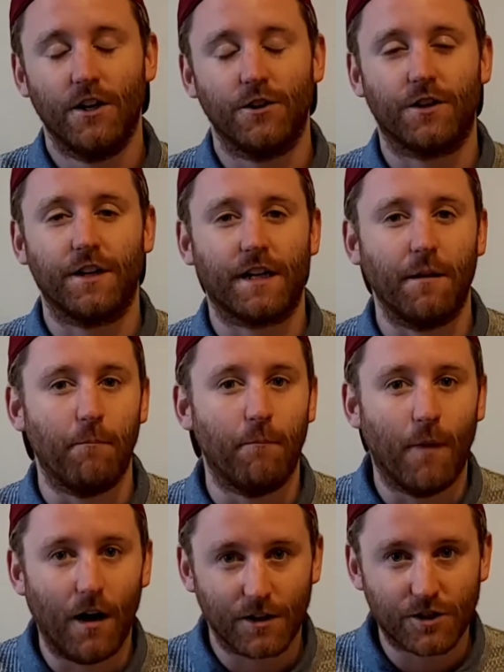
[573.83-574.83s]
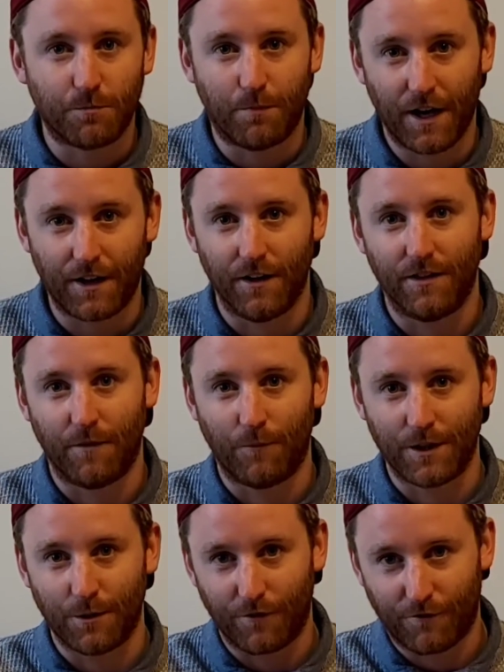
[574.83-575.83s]
You're gonna get much better than
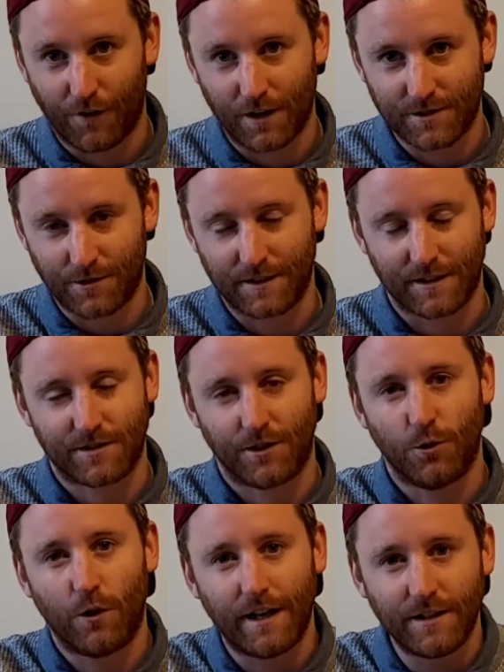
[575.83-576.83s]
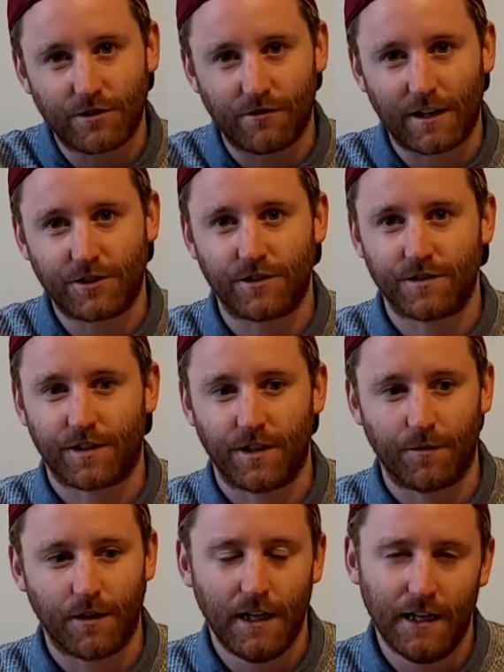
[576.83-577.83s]
when you were first doing this. So your interactions are
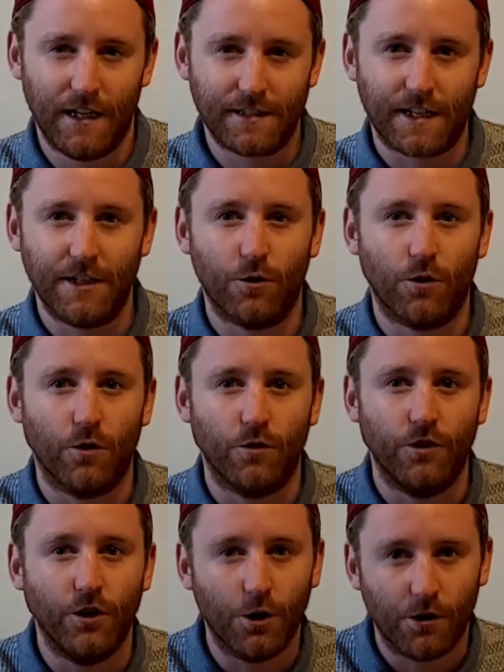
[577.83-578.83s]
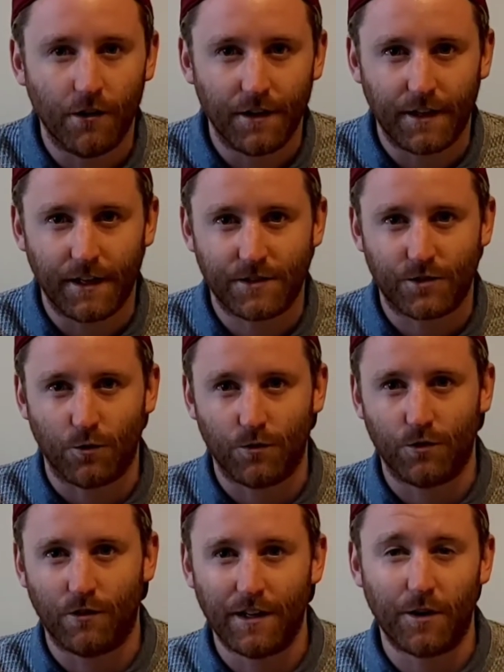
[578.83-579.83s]
gonna, let's say you're newer at this,
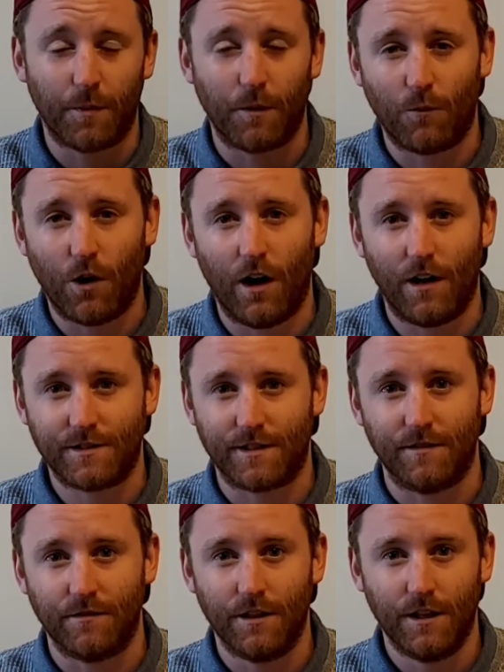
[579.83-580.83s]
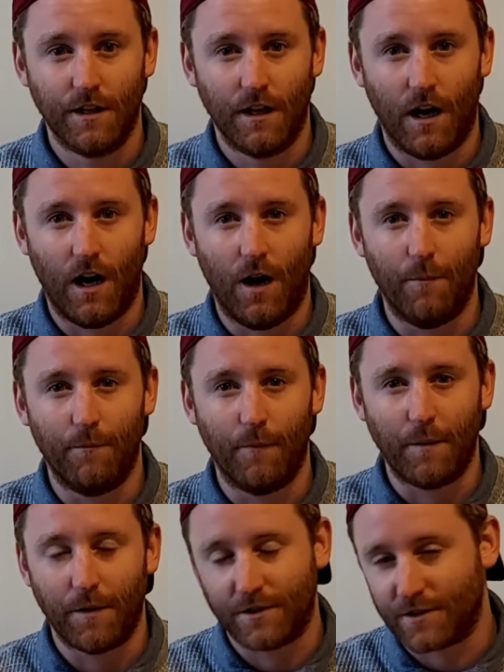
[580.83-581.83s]
you're a little bit worse than
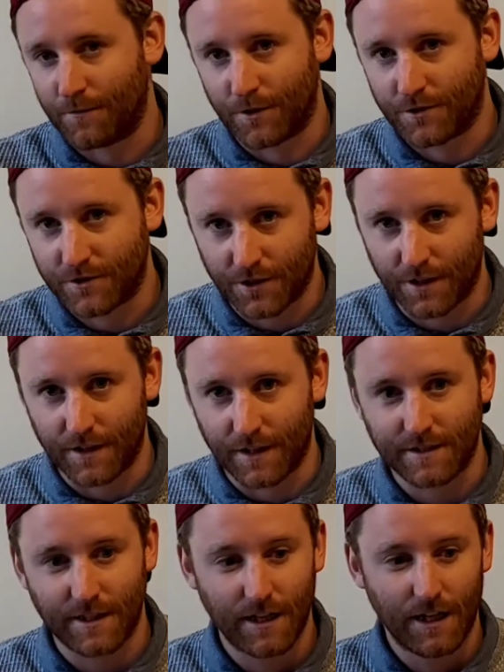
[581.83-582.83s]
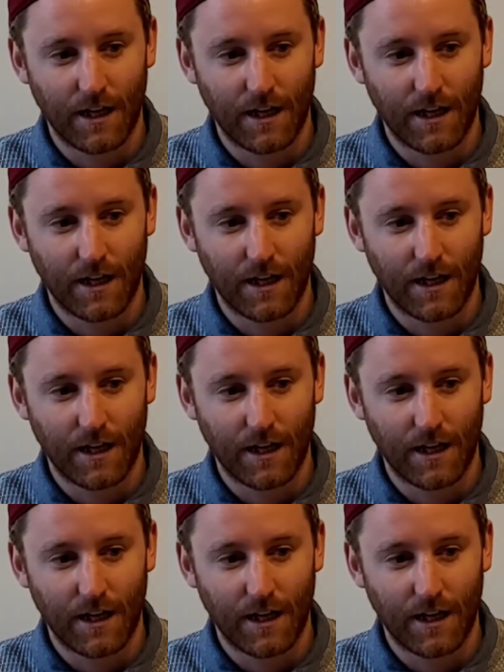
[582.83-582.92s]
maybe someone who's good at this.